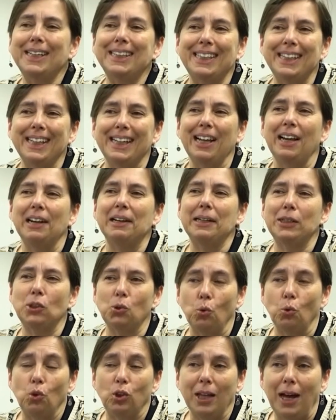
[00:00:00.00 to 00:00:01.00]
I already
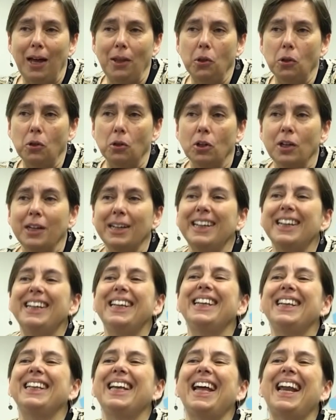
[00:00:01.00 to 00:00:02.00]
know that the answer
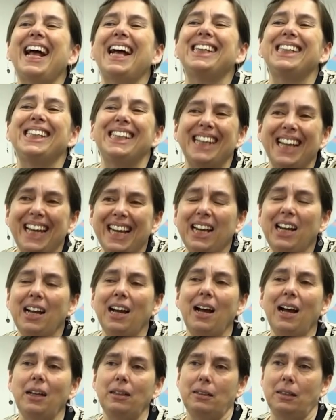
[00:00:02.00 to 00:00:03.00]
will be close
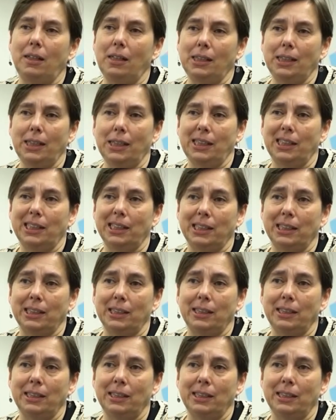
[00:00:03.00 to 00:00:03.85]
to 60.